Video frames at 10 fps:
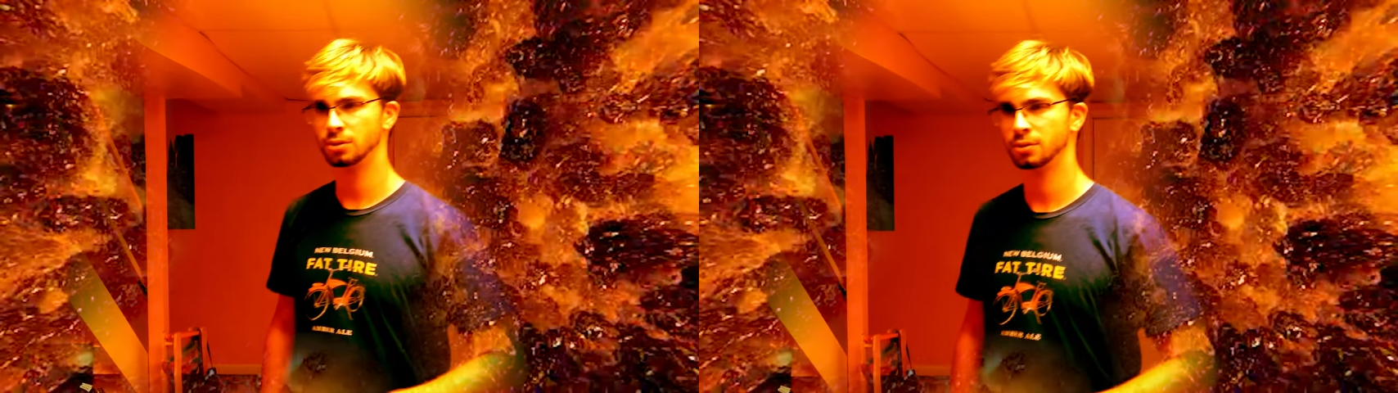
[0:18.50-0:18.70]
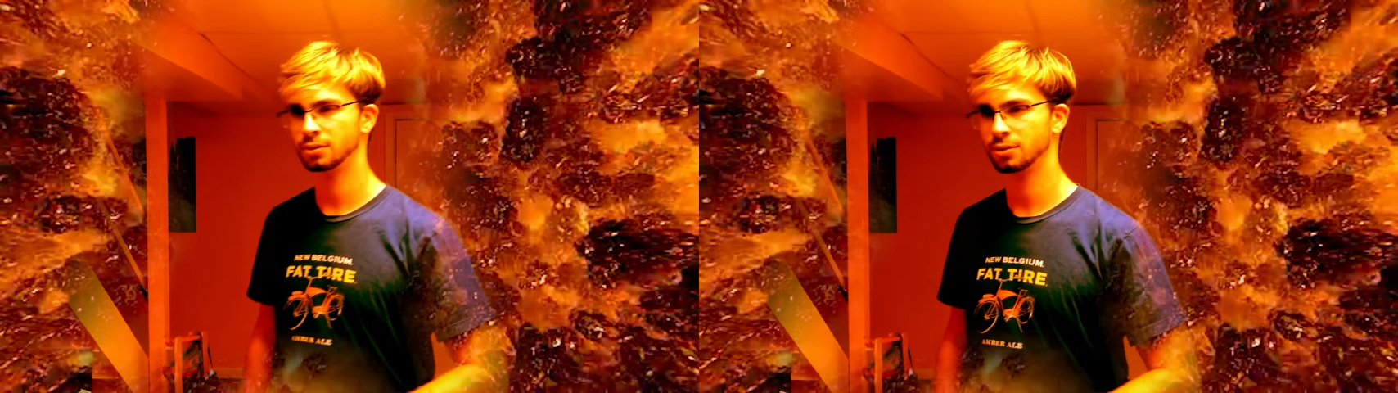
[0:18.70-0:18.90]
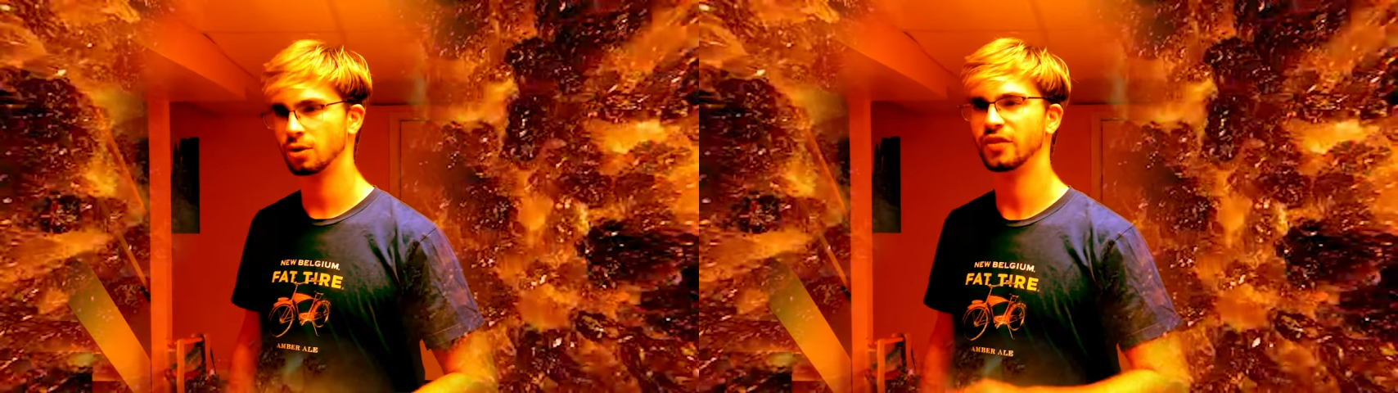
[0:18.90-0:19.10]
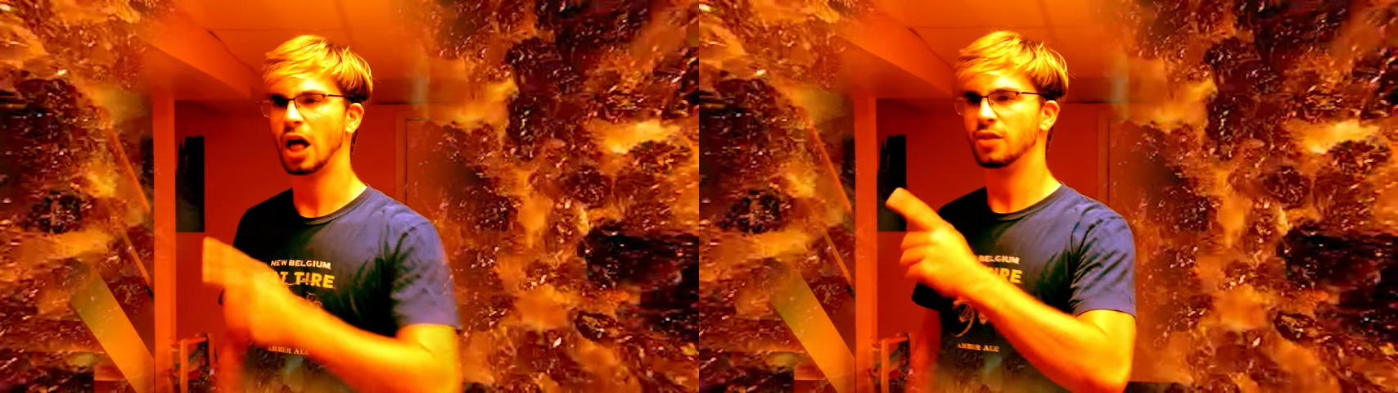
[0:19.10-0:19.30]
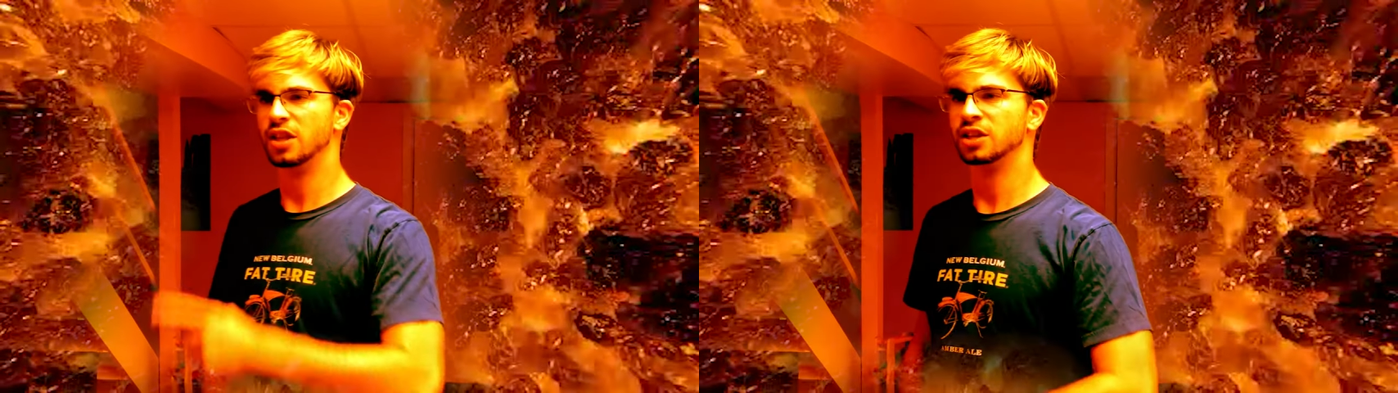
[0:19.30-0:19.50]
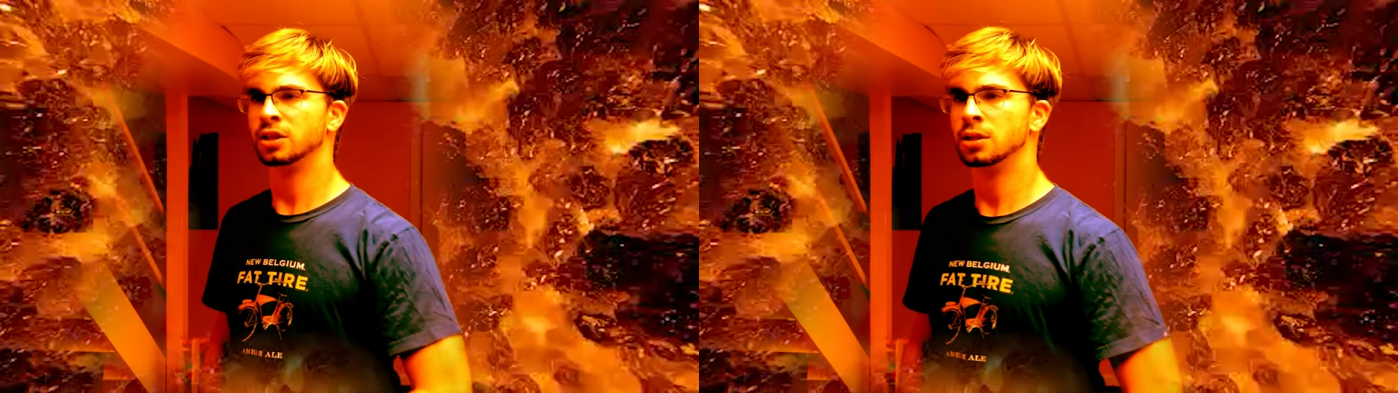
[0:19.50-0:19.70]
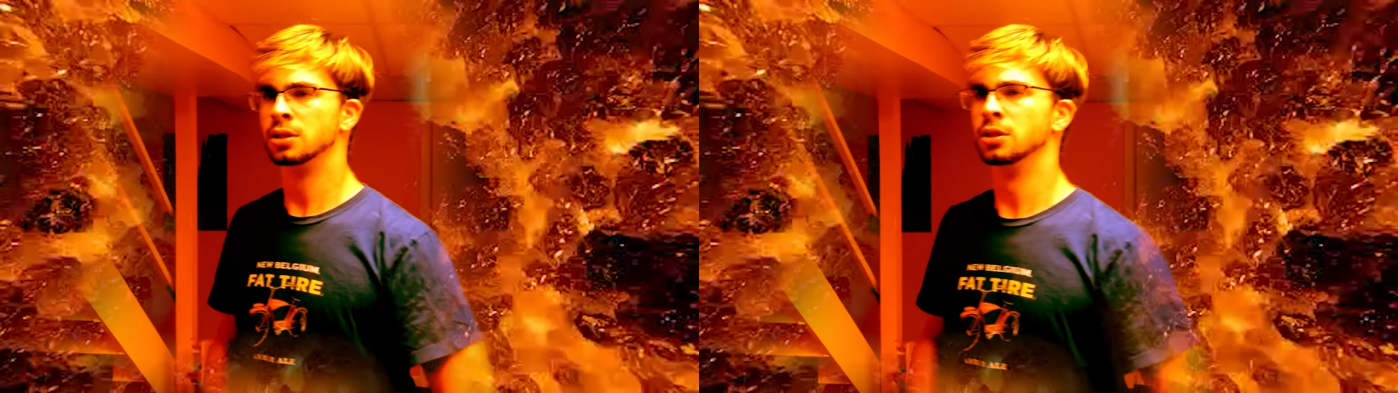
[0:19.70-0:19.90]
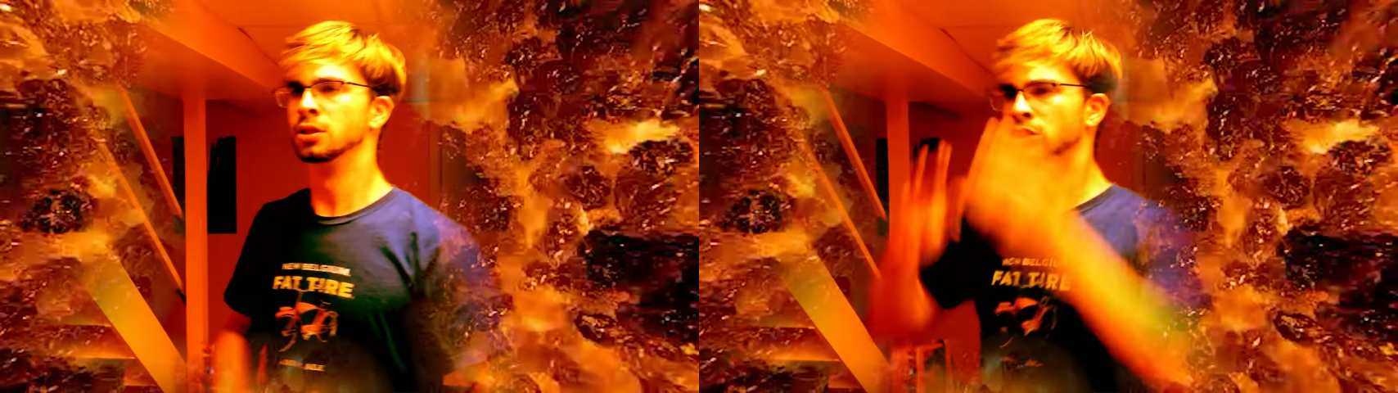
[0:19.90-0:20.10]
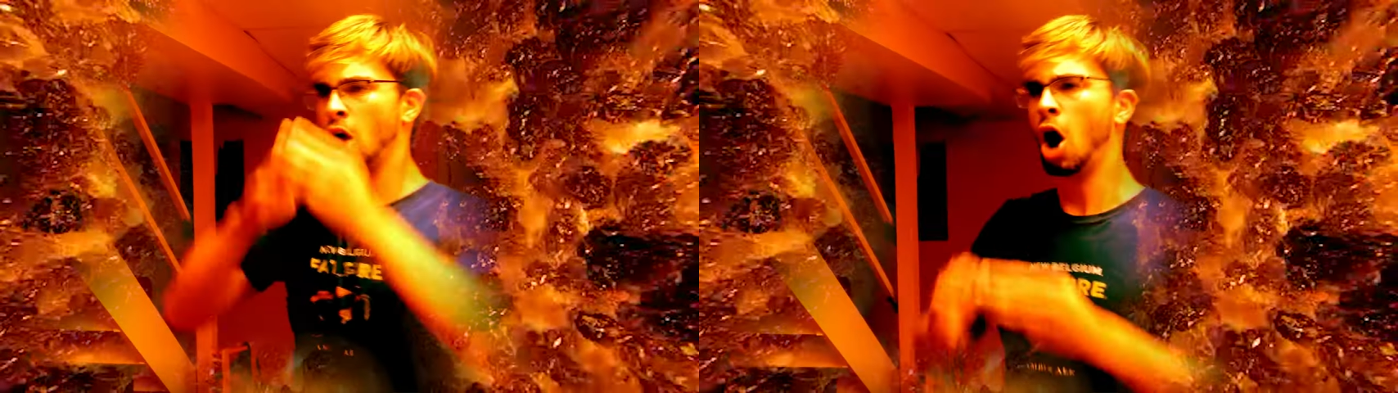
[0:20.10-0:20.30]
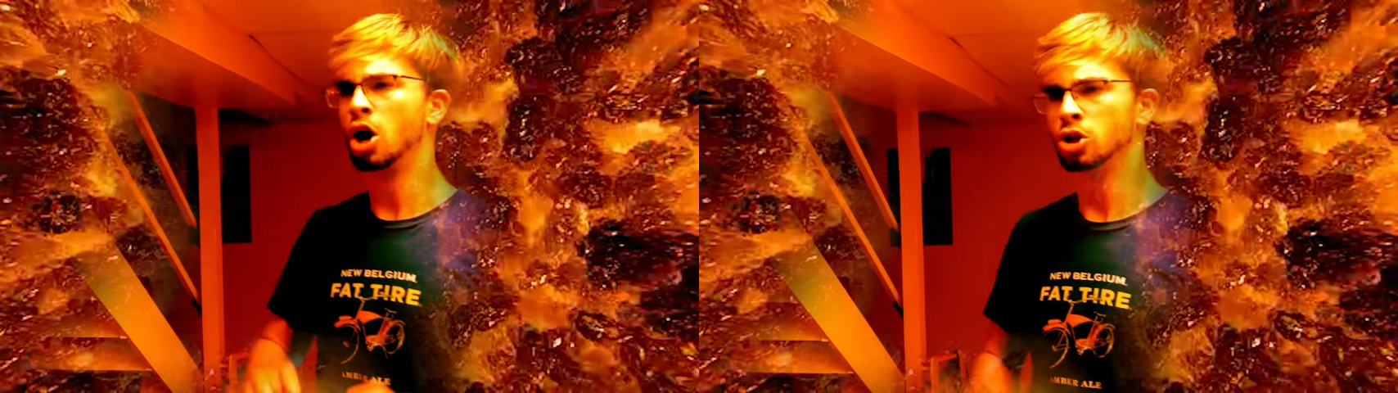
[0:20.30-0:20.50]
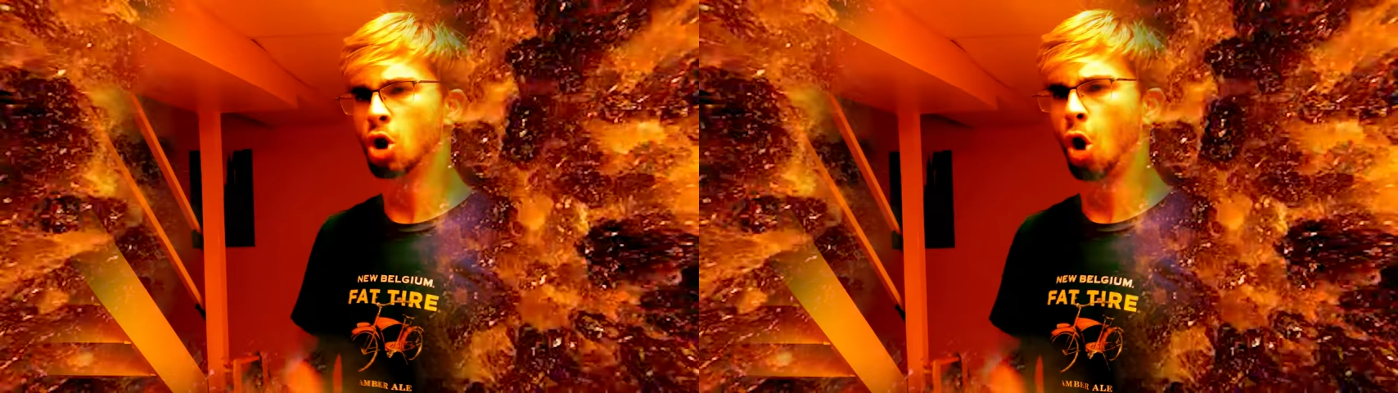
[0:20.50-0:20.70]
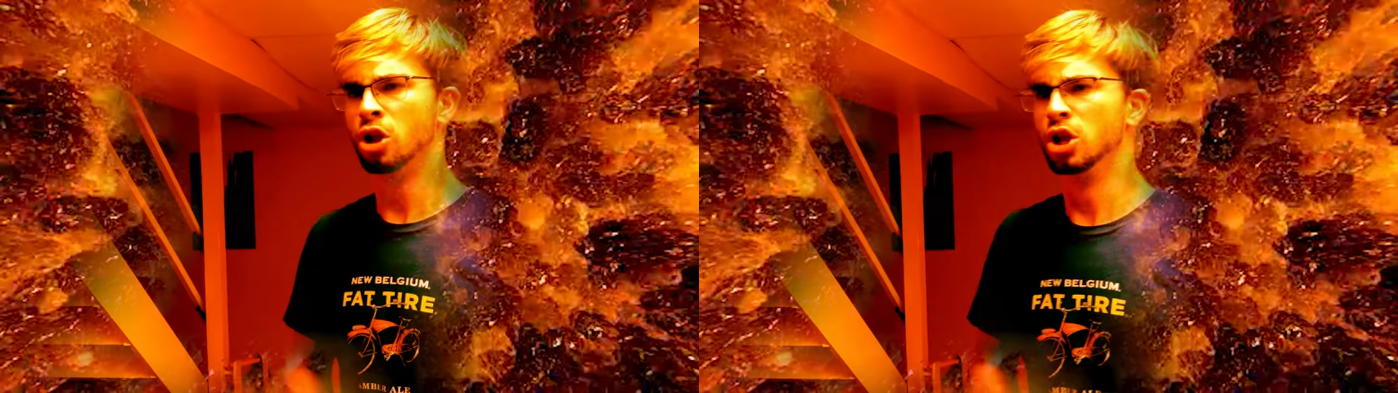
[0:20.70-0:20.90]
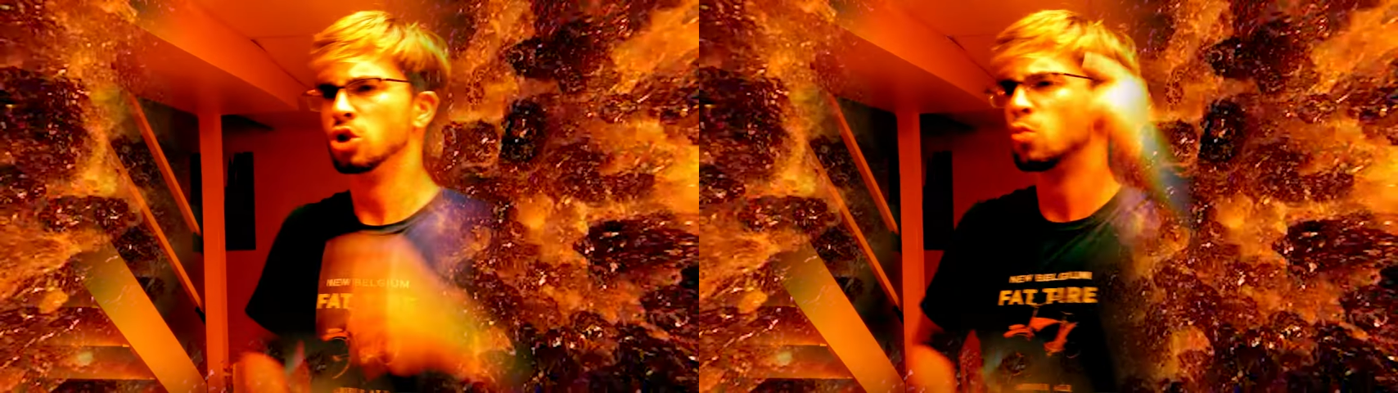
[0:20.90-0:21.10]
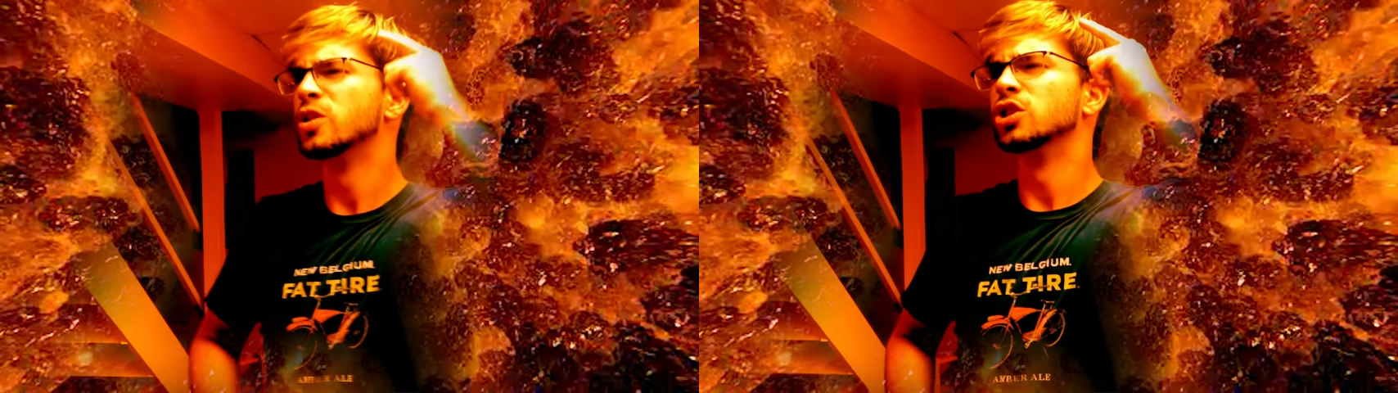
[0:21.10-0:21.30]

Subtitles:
You have allowed this Dark Lord to